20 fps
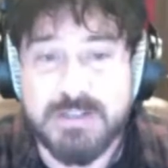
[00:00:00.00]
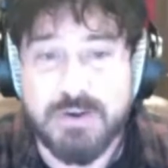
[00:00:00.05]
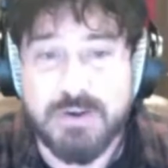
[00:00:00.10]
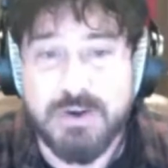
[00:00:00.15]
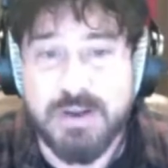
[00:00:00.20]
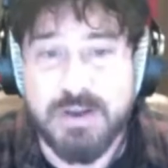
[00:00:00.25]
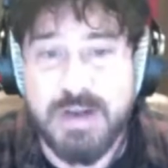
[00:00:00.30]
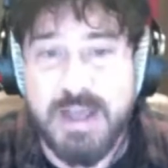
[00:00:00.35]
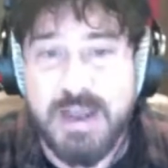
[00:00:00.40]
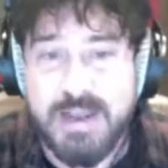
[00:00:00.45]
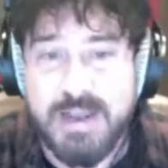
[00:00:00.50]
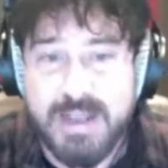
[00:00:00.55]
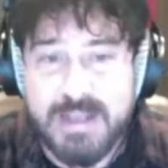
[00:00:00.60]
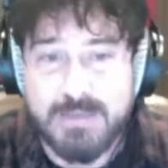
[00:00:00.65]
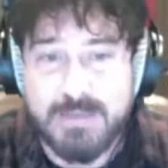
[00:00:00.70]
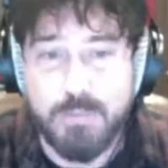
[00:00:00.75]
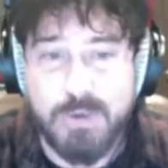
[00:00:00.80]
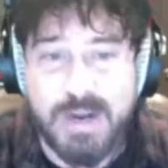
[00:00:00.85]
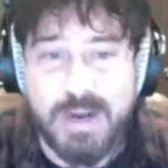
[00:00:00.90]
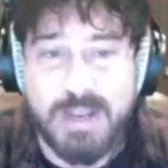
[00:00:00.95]
on,
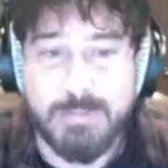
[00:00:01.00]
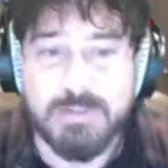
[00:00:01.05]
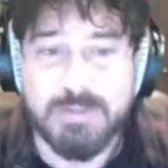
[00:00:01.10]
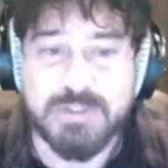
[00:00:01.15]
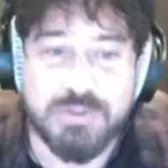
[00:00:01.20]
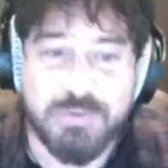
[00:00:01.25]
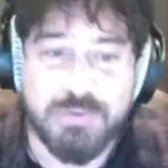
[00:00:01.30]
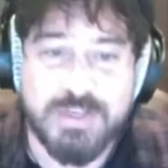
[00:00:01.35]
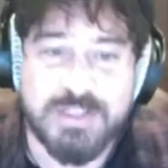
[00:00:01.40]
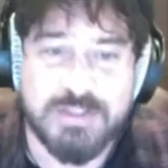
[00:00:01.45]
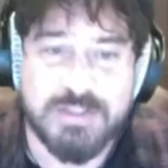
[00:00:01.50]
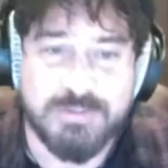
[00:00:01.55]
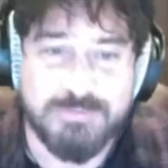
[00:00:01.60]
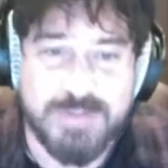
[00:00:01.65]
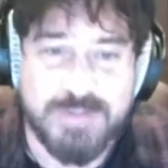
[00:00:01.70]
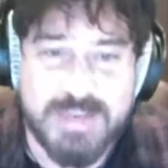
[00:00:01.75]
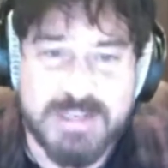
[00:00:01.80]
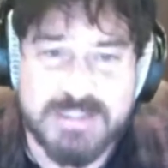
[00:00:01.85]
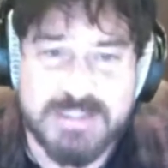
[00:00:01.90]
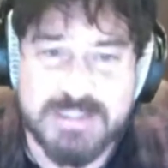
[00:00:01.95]
and we're able to reach our
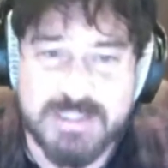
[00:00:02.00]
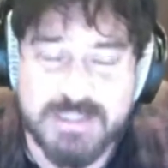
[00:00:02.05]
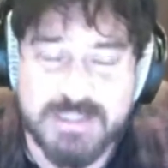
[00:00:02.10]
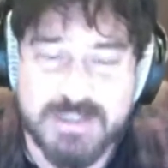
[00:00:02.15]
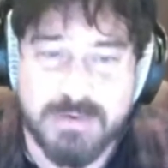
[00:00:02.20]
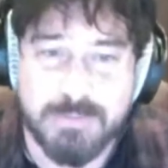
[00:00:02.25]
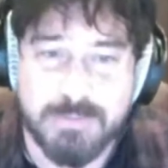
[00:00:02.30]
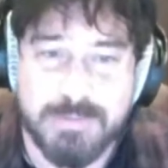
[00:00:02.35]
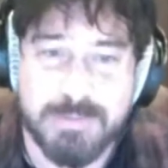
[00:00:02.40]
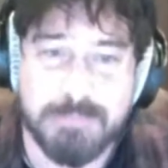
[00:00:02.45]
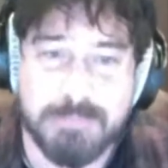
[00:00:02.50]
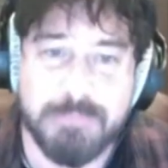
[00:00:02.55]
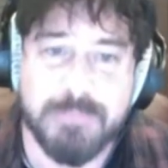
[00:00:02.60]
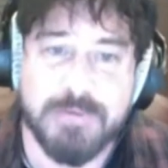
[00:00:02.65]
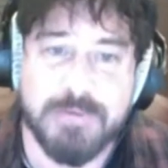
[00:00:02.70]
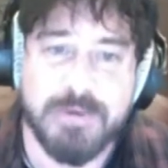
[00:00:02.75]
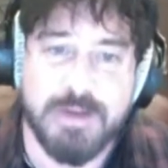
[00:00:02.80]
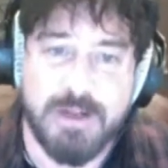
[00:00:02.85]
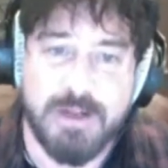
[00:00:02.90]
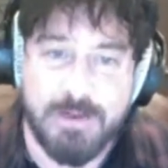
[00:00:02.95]
fans a little bit,
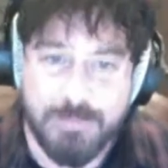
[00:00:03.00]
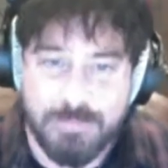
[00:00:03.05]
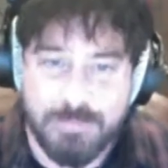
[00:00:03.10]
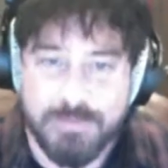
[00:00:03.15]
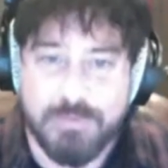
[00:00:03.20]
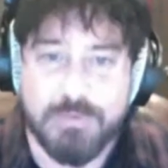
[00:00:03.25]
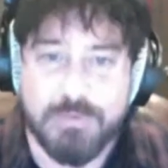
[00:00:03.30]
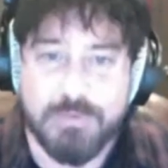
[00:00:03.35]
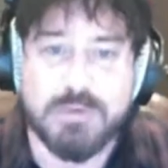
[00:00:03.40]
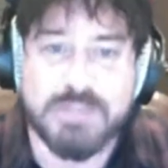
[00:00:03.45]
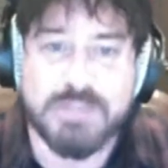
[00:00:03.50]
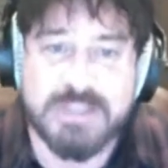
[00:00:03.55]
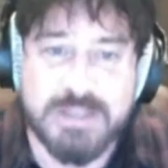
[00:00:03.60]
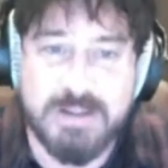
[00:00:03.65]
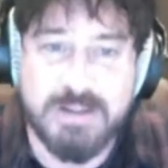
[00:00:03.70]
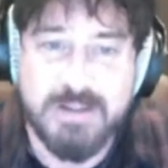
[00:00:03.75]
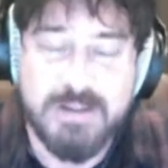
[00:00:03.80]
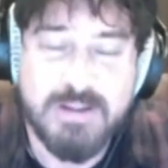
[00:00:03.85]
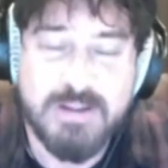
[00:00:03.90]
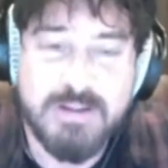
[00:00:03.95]
through
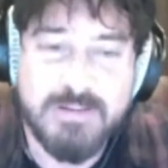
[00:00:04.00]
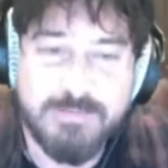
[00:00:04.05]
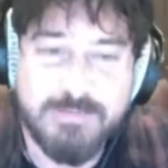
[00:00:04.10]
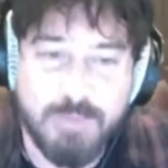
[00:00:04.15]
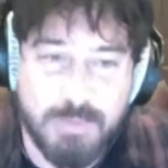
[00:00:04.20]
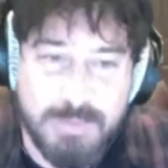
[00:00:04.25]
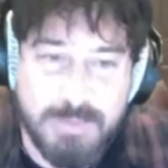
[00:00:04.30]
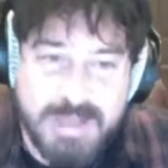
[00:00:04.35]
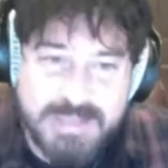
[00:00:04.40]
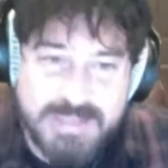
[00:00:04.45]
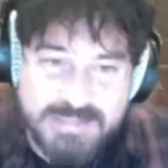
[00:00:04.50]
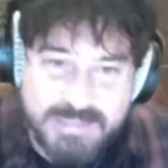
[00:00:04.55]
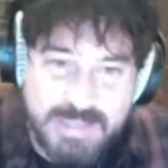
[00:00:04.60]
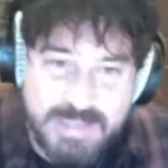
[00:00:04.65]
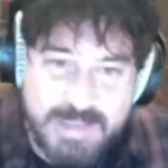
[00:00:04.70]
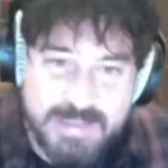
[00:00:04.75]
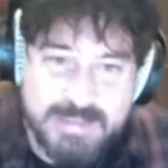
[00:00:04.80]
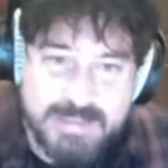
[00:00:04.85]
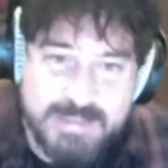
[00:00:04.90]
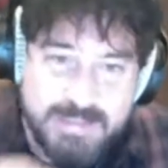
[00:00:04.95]
formats
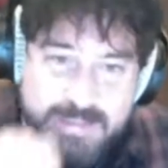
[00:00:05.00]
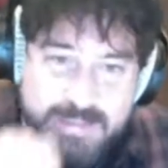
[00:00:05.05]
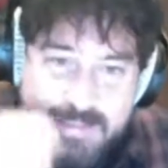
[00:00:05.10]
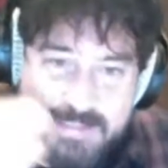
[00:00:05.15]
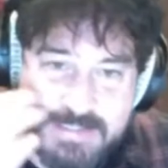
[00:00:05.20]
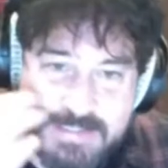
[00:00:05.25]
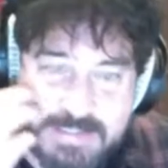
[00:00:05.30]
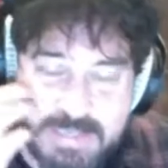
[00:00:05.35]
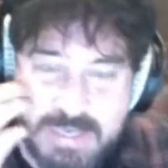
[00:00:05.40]
like this.